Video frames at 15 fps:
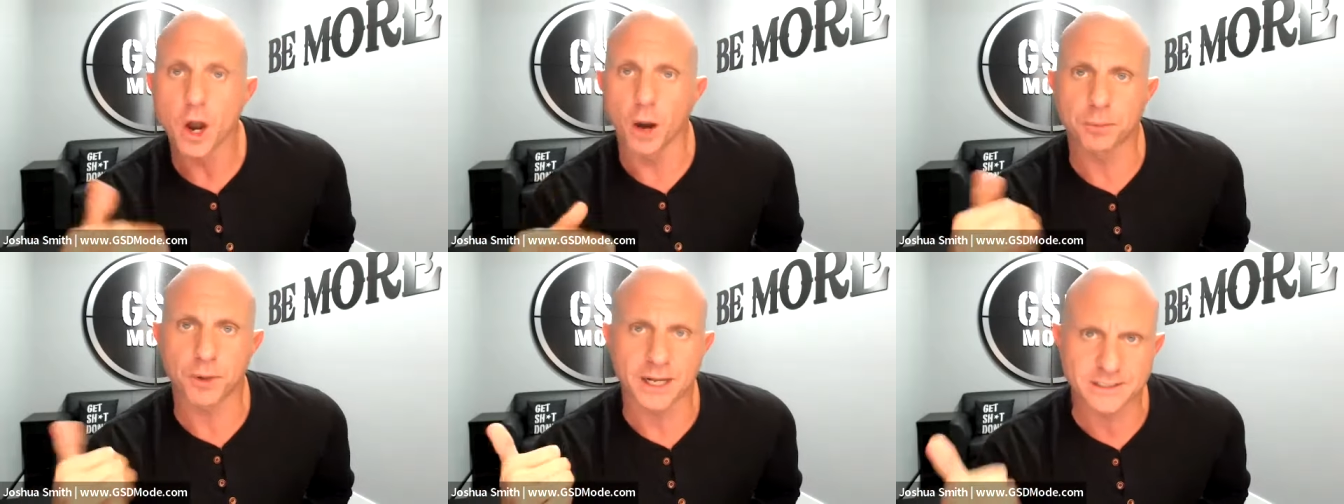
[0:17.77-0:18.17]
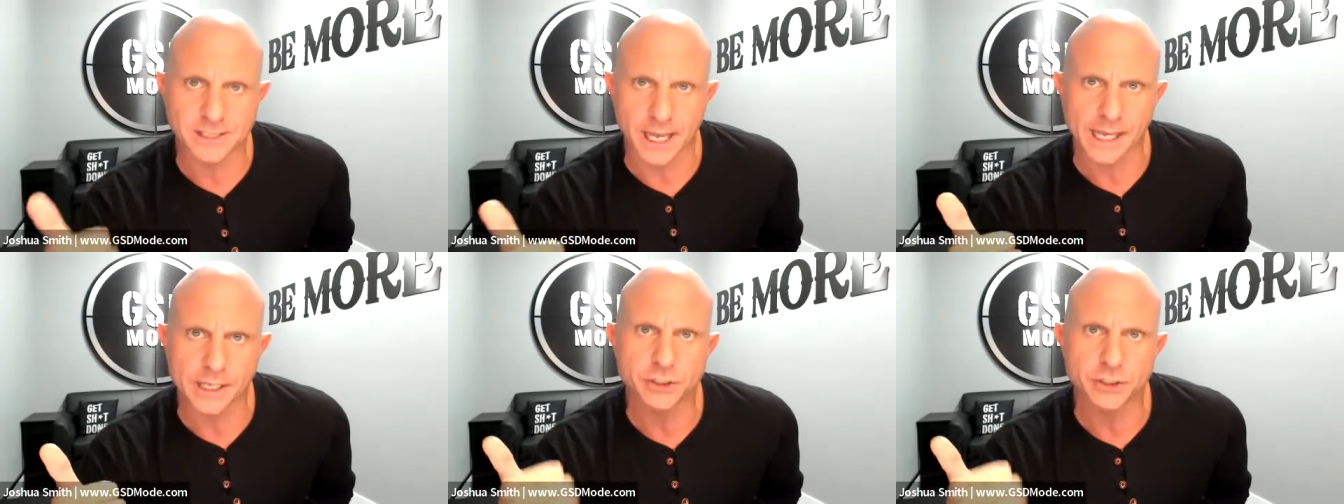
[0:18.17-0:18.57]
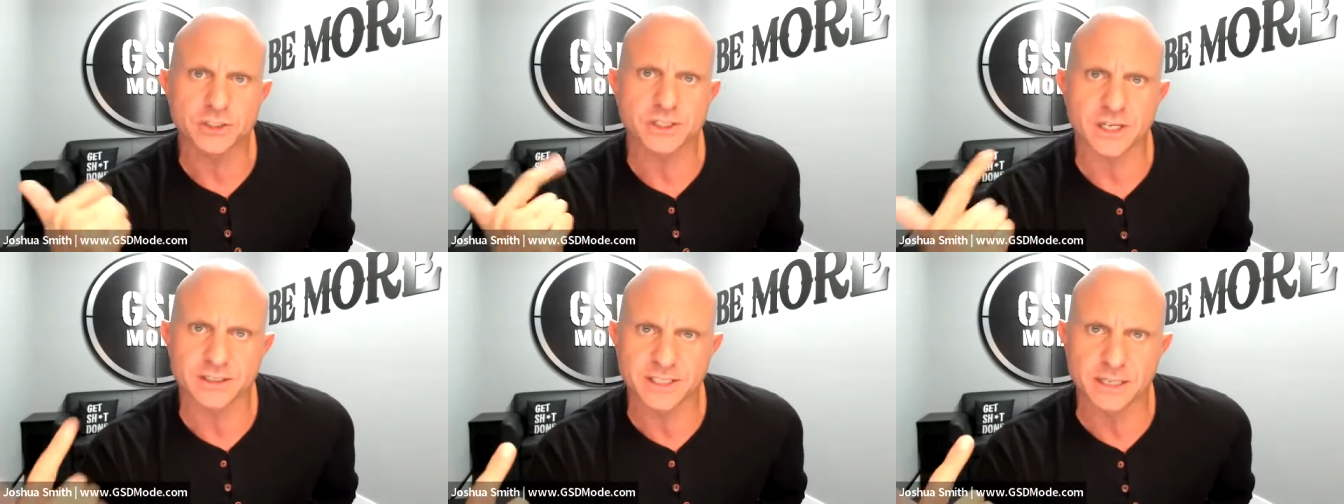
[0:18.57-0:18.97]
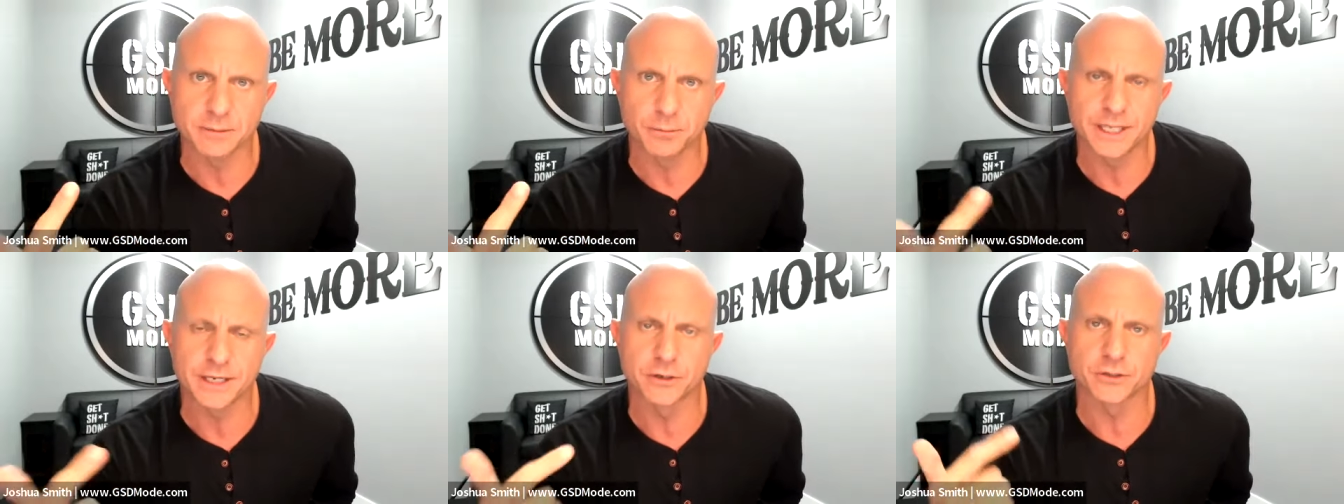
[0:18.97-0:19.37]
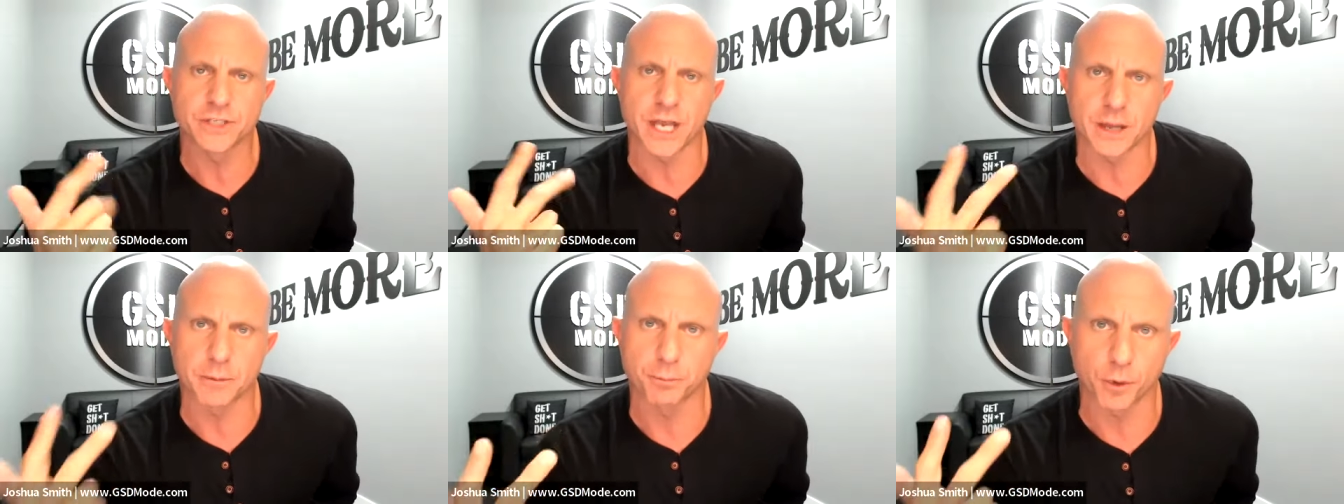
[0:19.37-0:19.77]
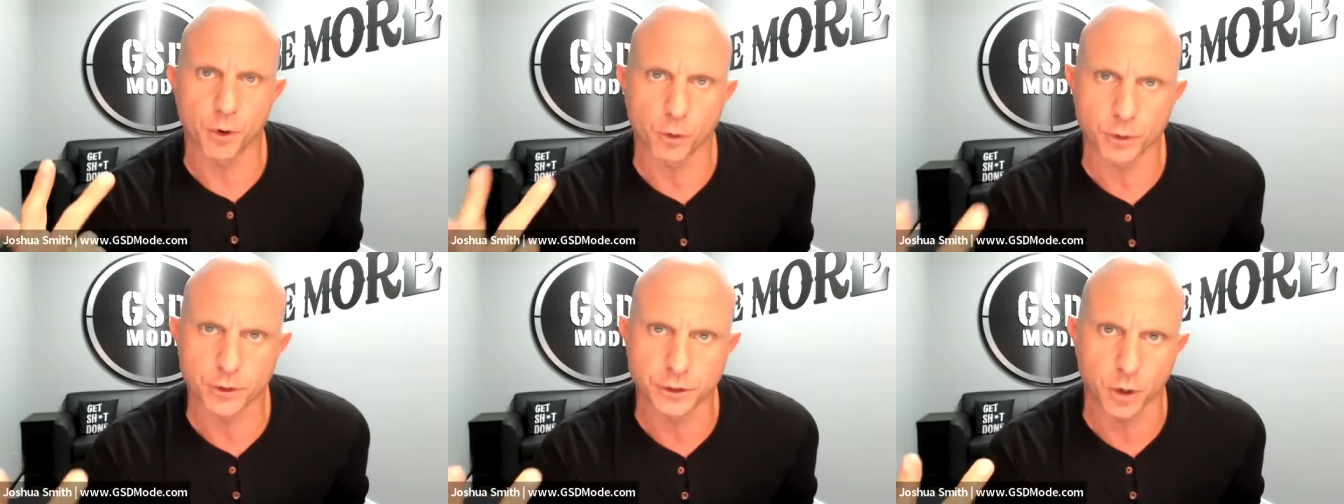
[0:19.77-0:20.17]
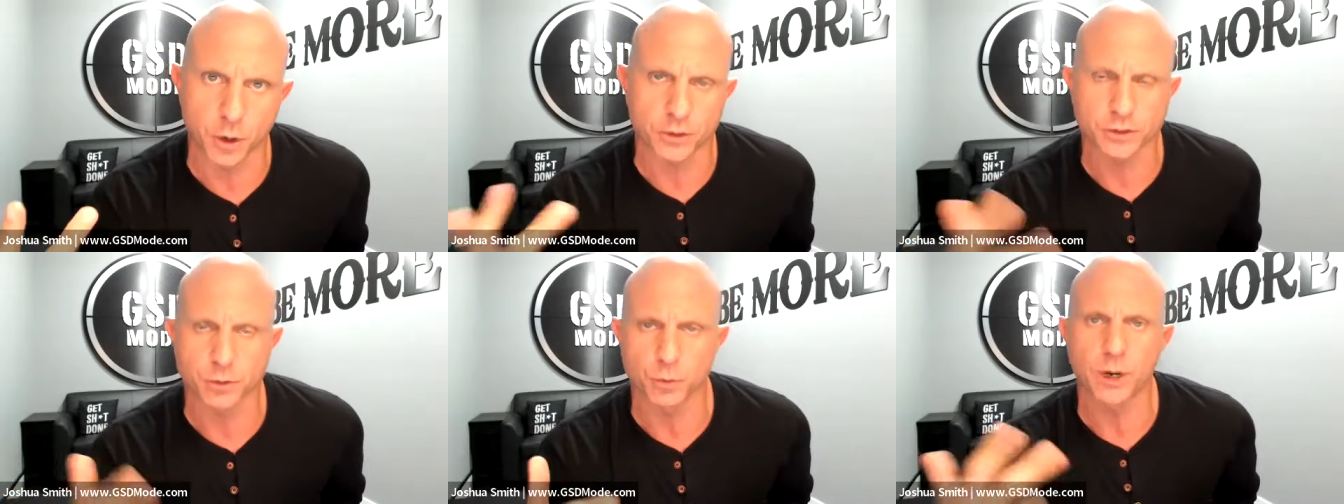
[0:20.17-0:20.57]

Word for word: applies to agents, team leaders, and brokerage owners.